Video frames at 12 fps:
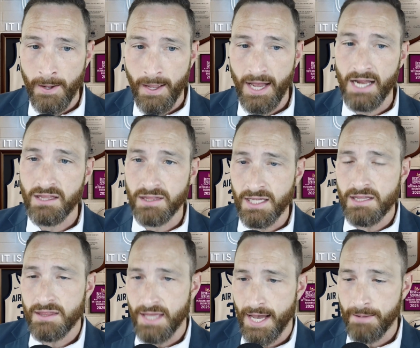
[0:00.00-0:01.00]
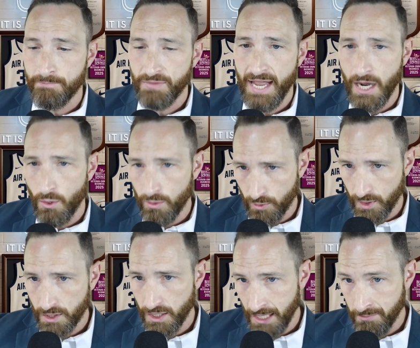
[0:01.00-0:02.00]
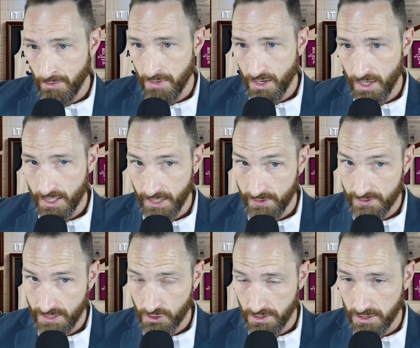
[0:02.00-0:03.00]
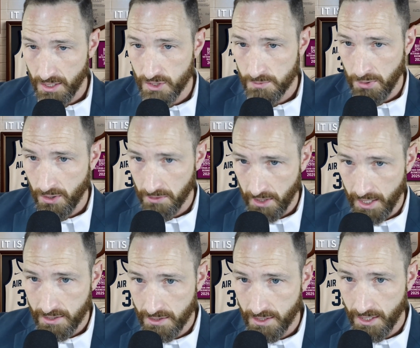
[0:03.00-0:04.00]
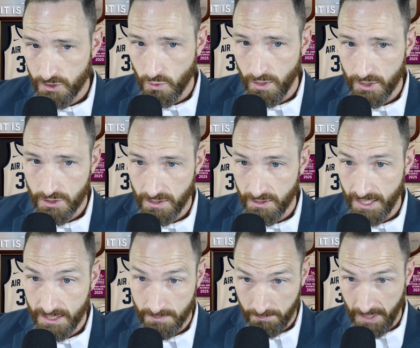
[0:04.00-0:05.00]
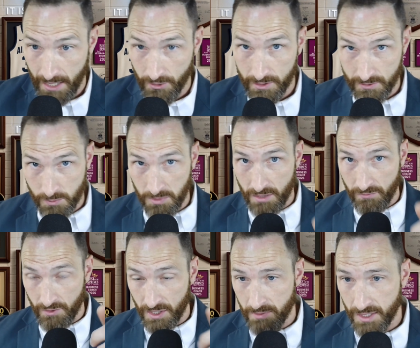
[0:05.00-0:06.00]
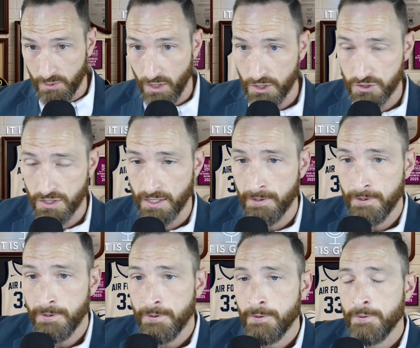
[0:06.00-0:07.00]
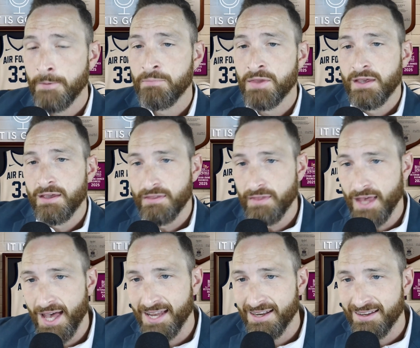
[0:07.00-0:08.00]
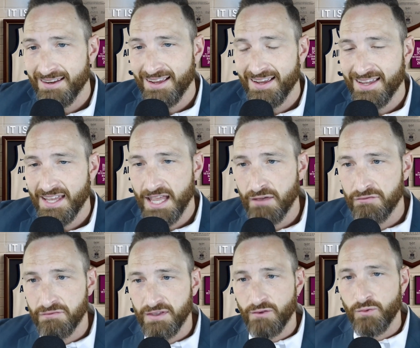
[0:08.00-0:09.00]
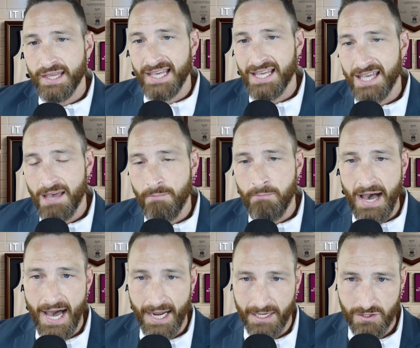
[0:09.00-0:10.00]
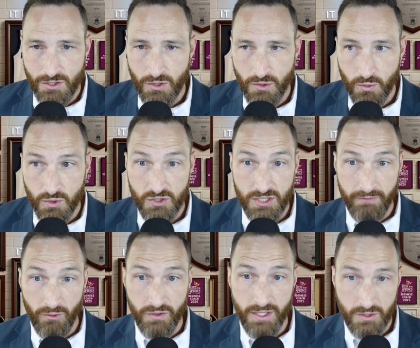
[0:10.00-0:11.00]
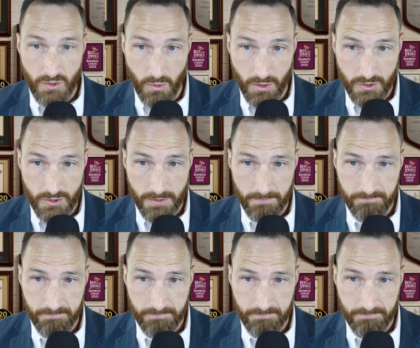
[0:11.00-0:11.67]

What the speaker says: I think that how we reclaim America, and this actually does parlay into the next question, that's pirate speak for anybody watching, that if we can get back to civil discourse,